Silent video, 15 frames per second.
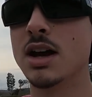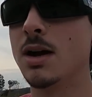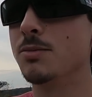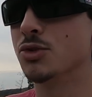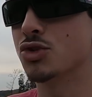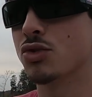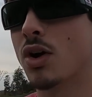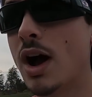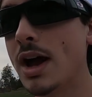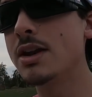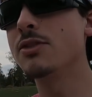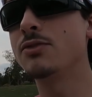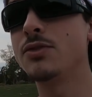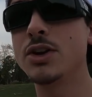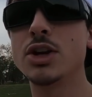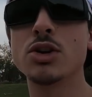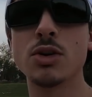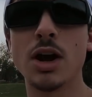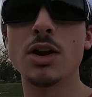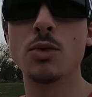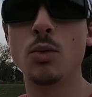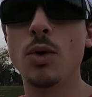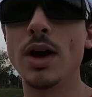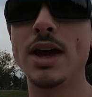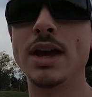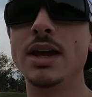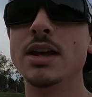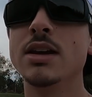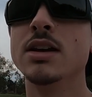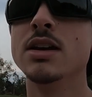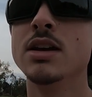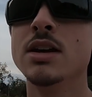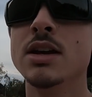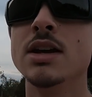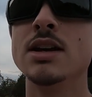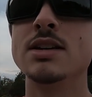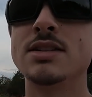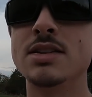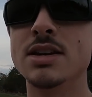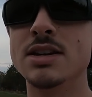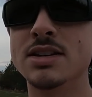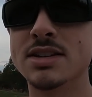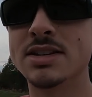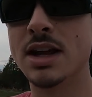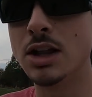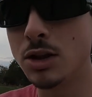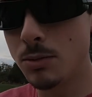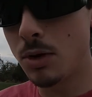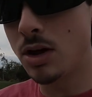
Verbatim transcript: I'm trying to figure out a way to sell them